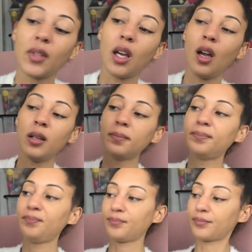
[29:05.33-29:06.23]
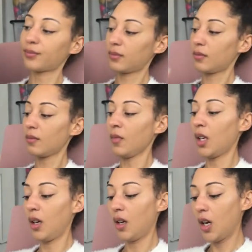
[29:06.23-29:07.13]
Um,
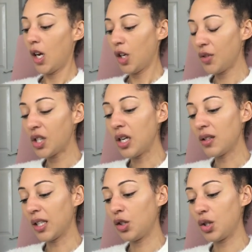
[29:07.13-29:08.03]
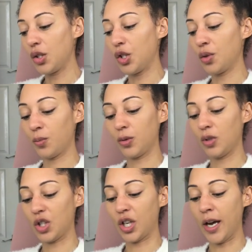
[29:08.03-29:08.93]
originally I was going to do the jumper and the
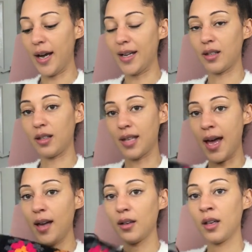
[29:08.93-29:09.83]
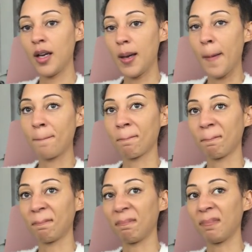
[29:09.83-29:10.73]
skirt as a set,
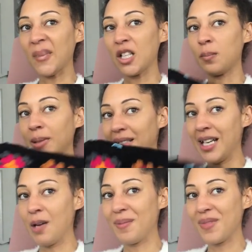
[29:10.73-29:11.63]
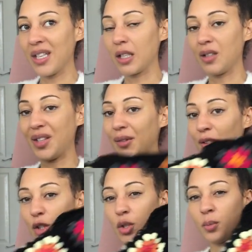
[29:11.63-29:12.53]
but now I'm thinking of
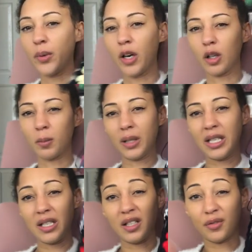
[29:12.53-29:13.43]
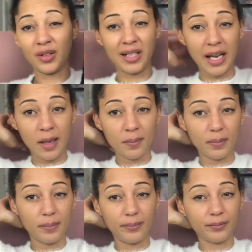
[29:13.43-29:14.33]
giving the jumper a completely different name.
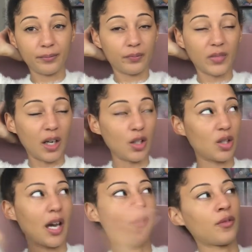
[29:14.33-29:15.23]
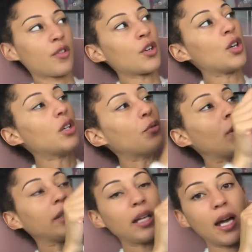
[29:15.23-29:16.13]
I just haven't thought of
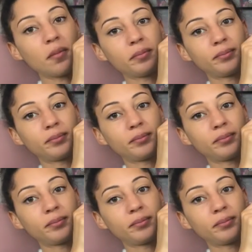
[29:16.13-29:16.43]
one yet.